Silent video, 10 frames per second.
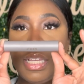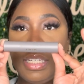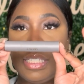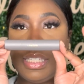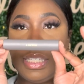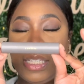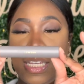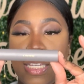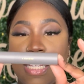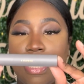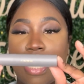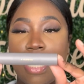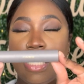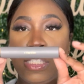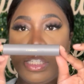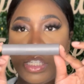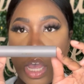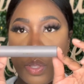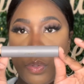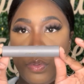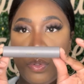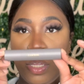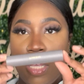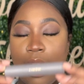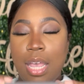in a stick like so.